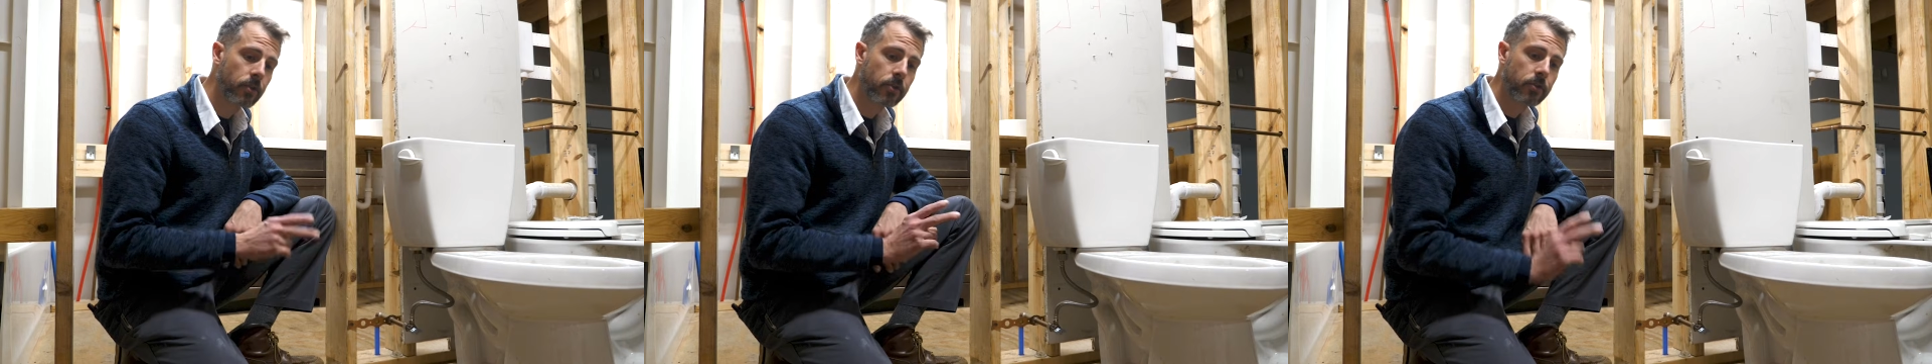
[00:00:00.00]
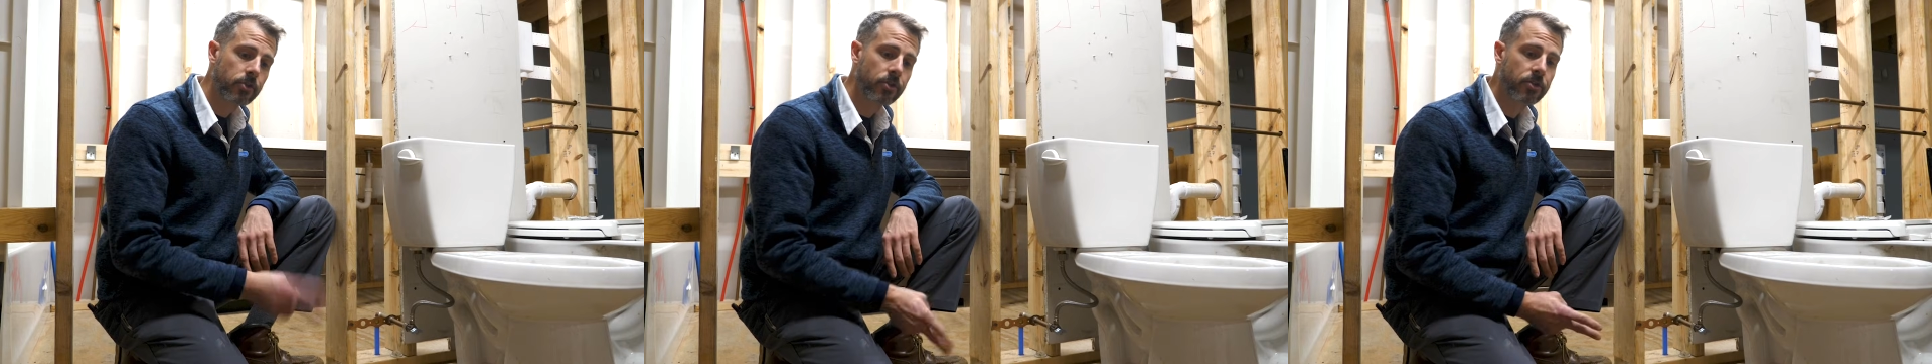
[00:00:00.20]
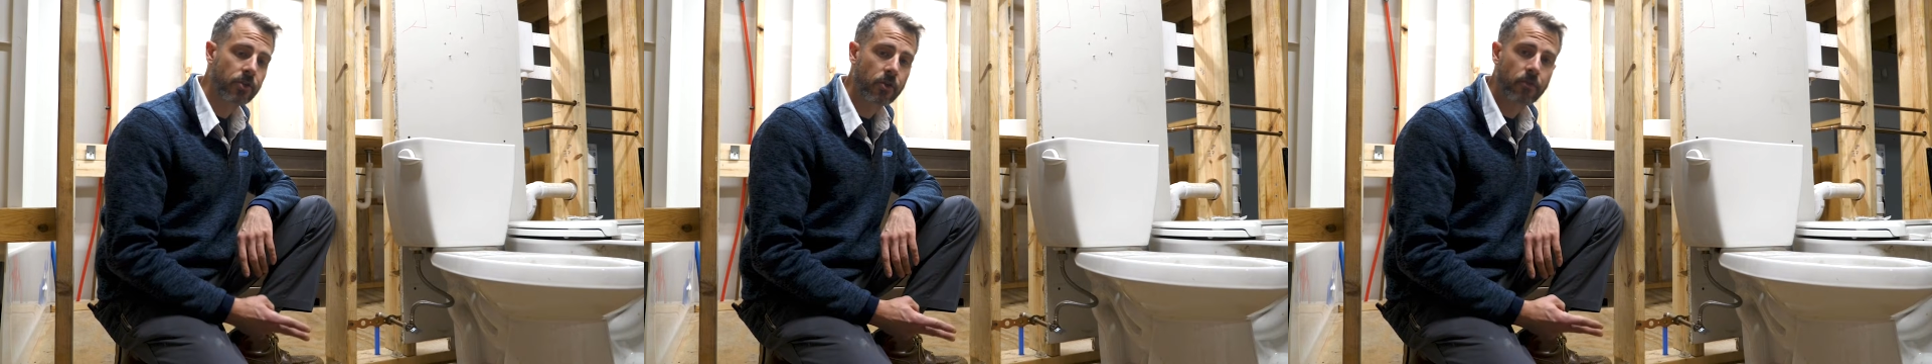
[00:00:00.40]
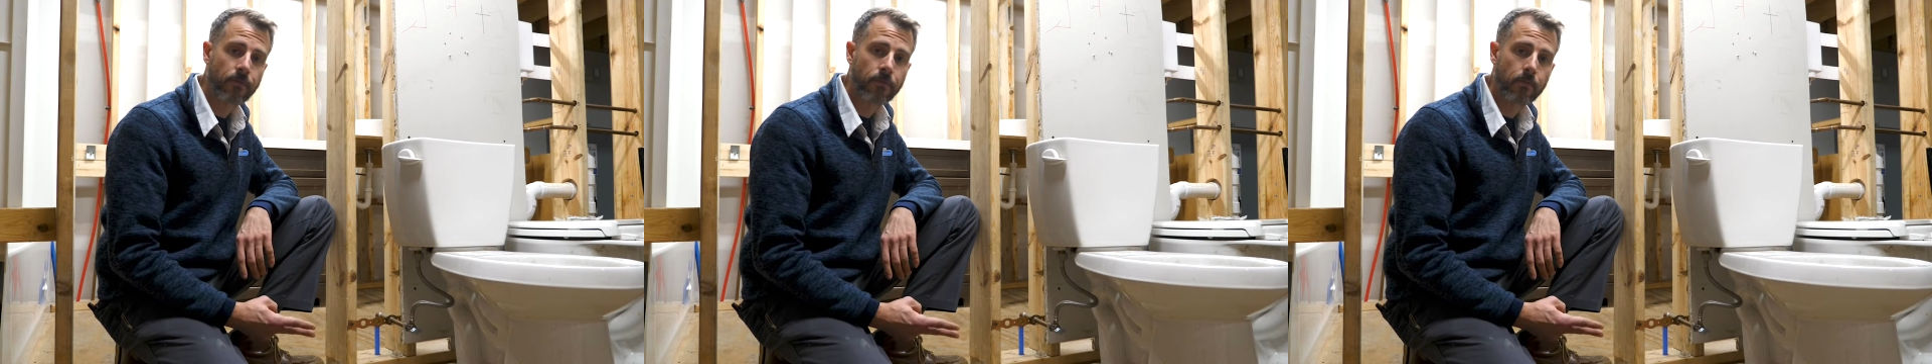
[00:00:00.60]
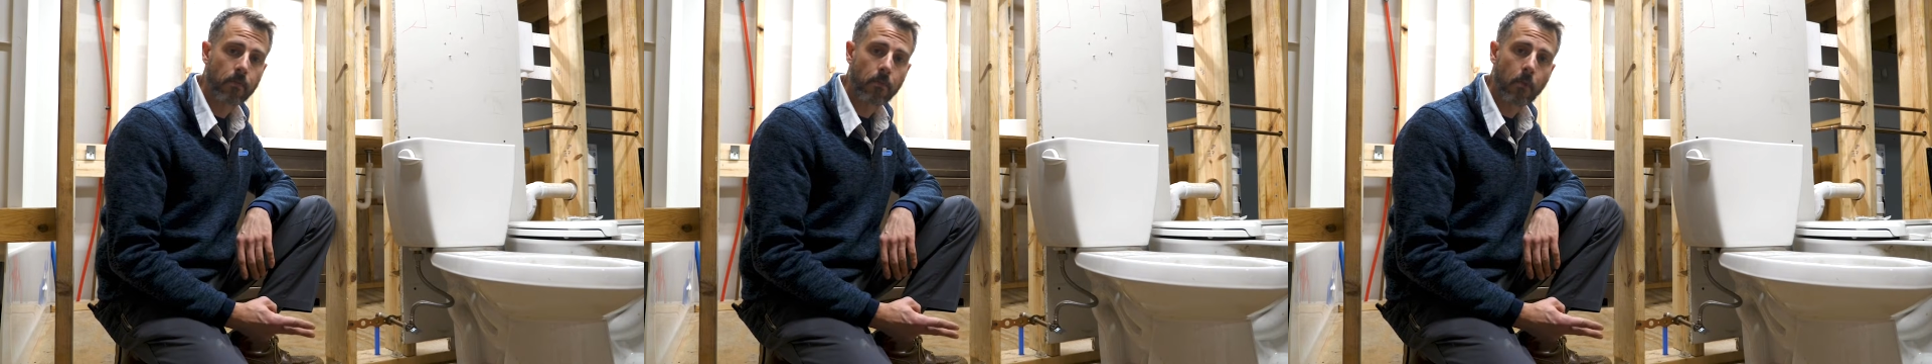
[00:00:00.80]
Just two
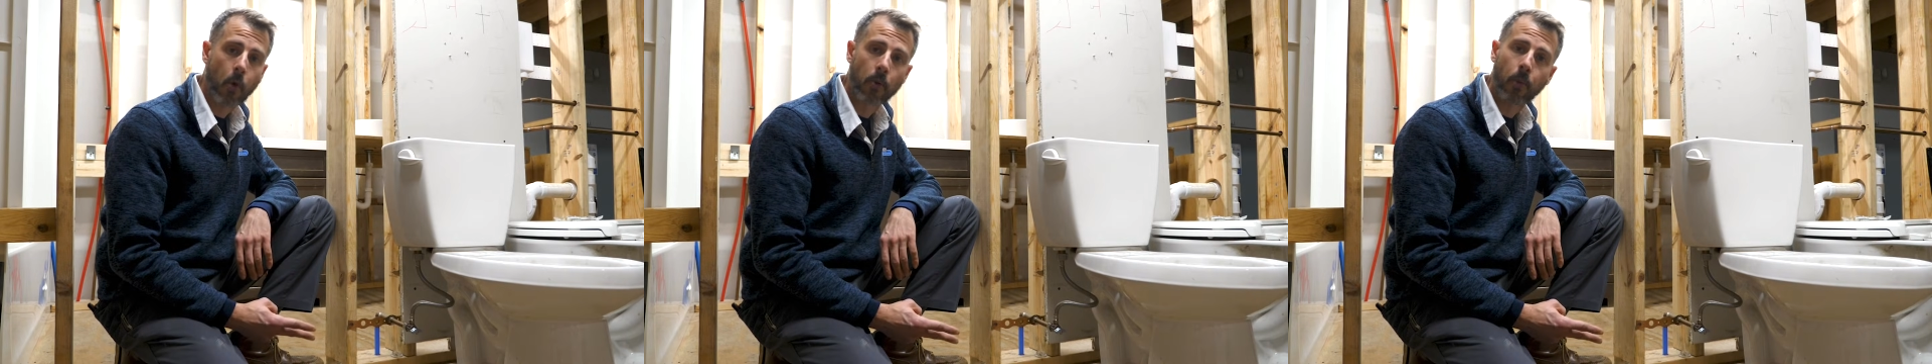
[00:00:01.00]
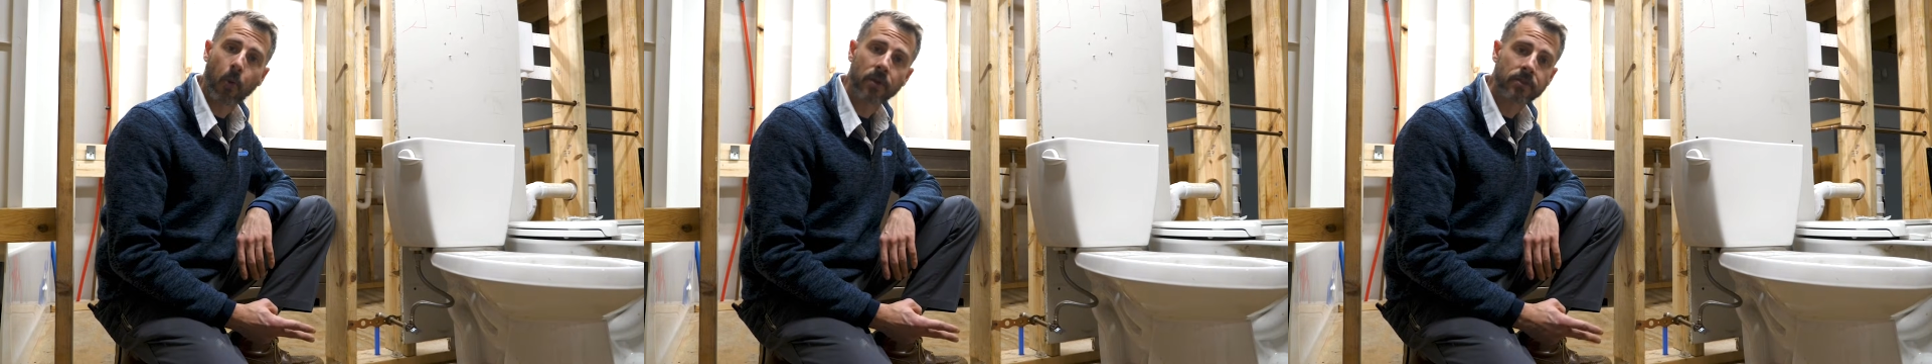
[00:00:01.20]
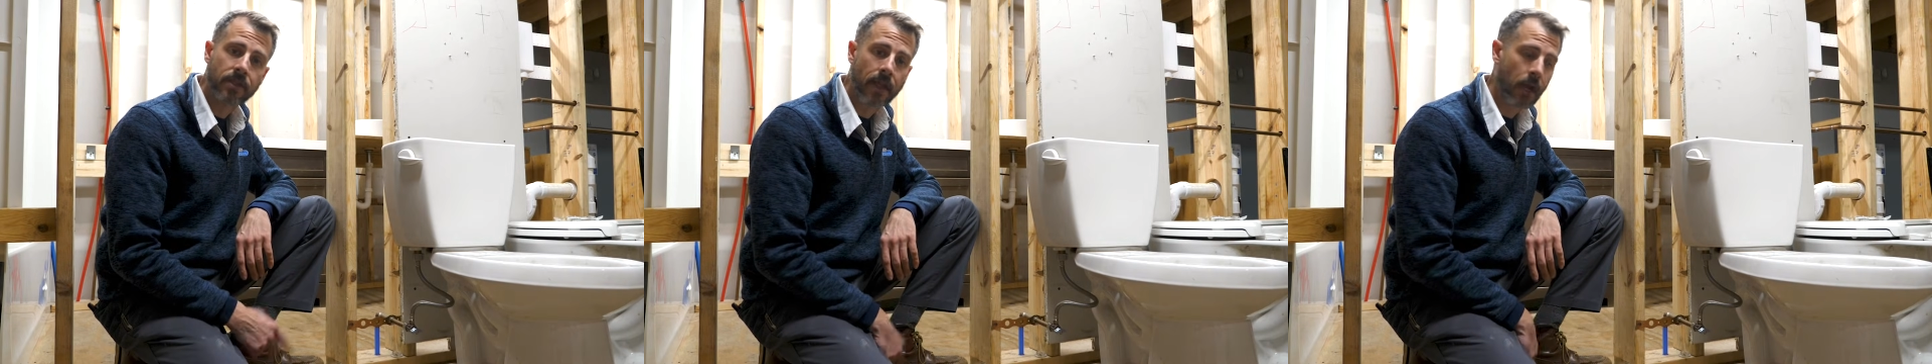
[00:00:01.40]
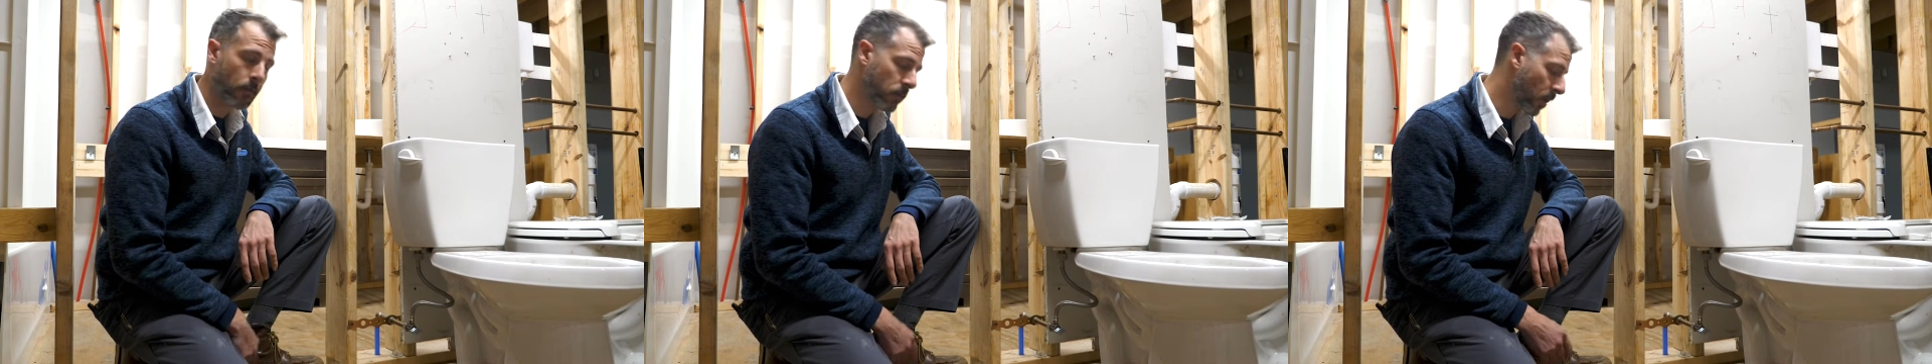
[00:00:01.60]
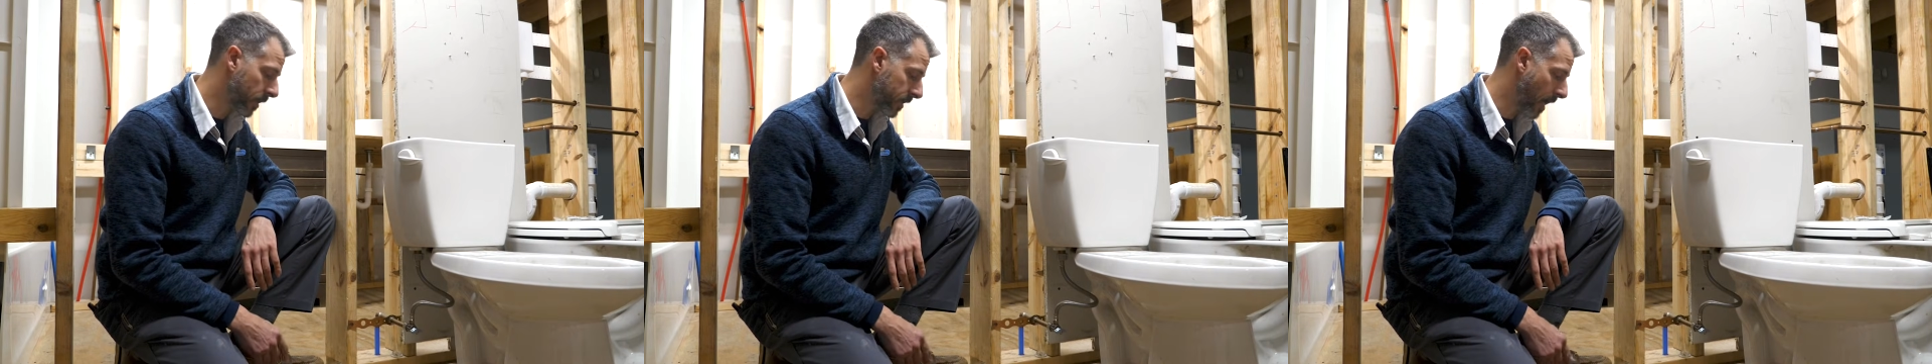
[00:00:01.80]
more points that I
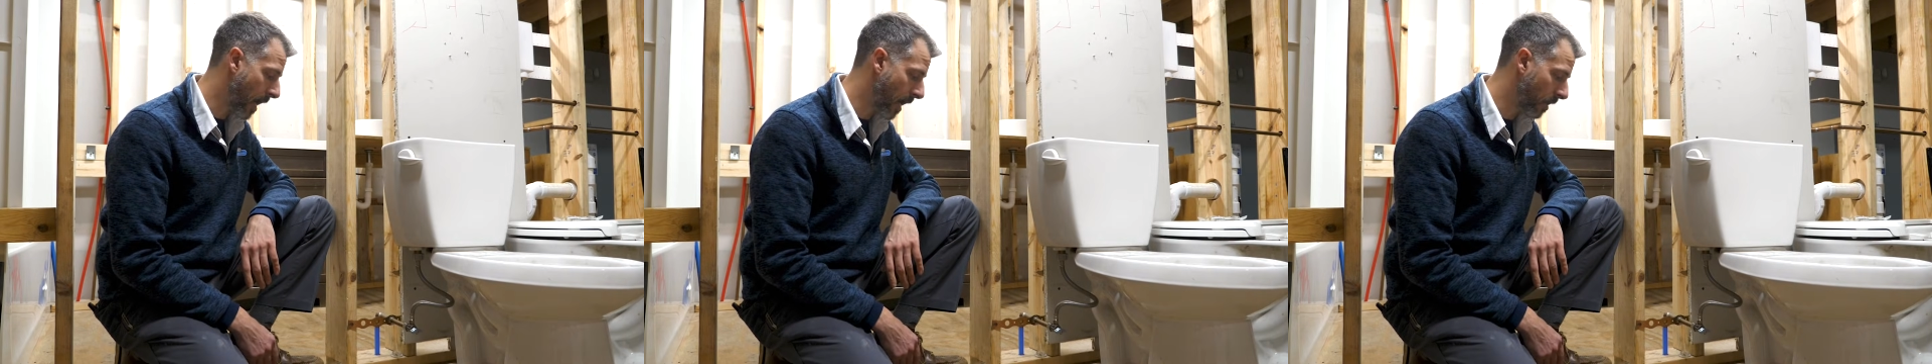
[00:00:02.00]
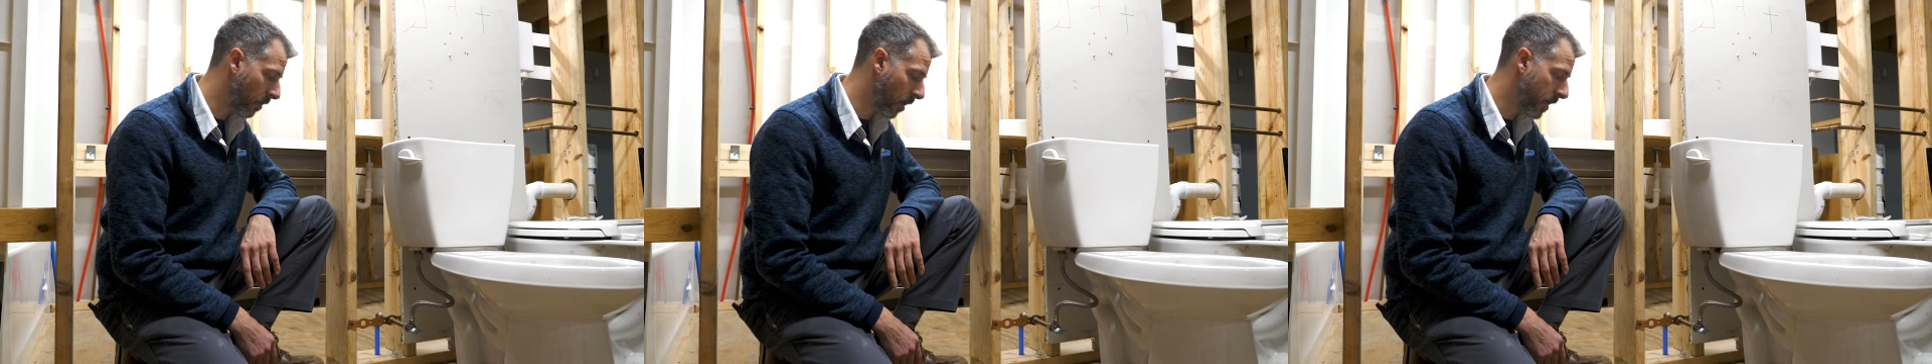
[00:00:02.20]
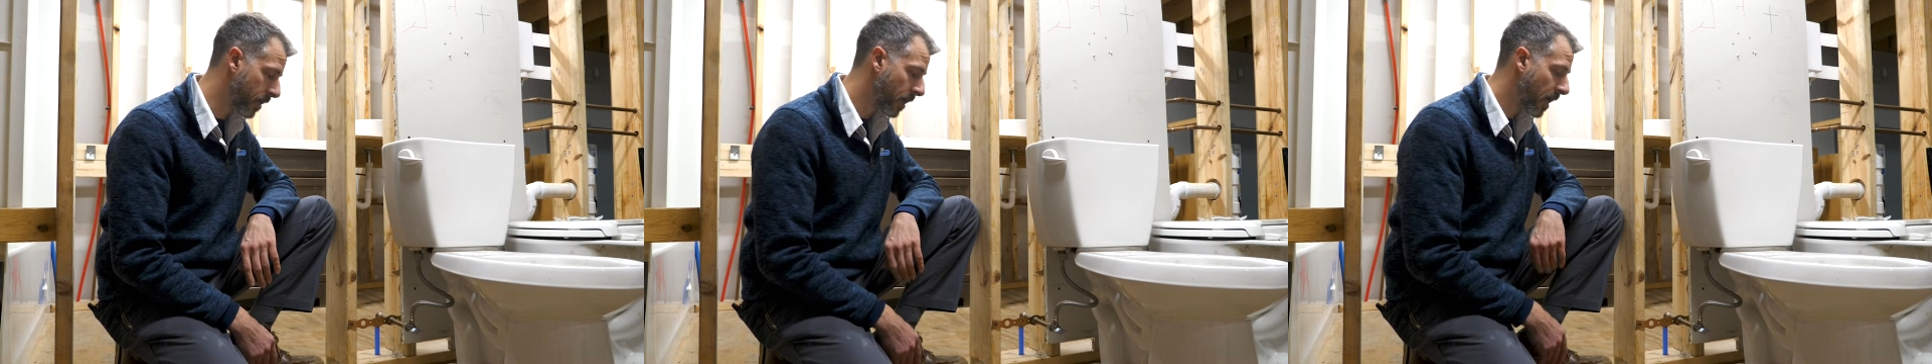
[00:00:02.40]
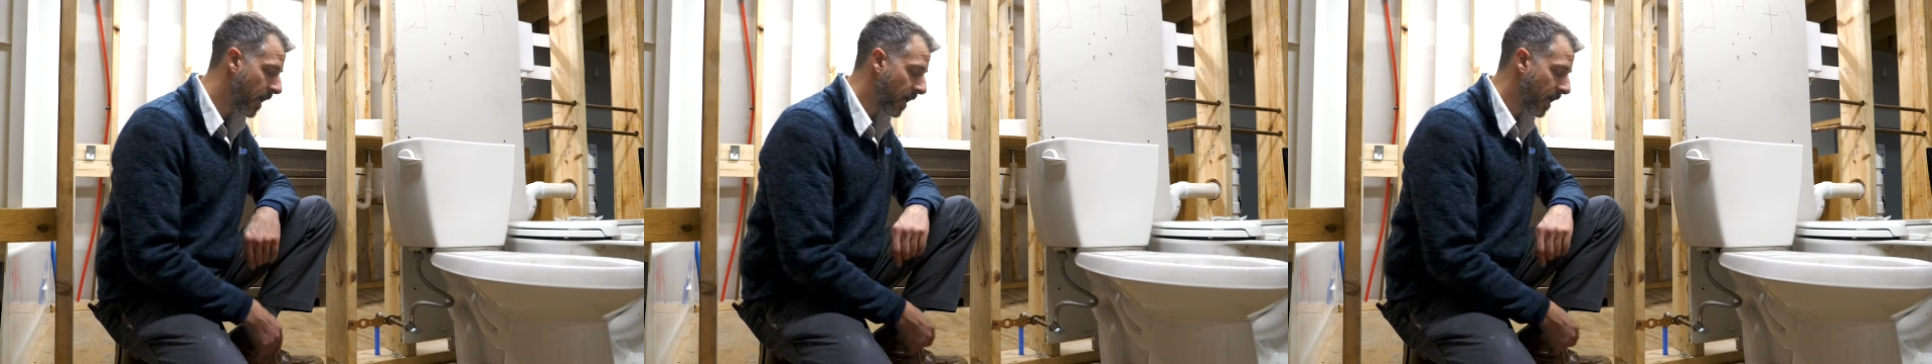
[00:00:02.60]
would like to highlight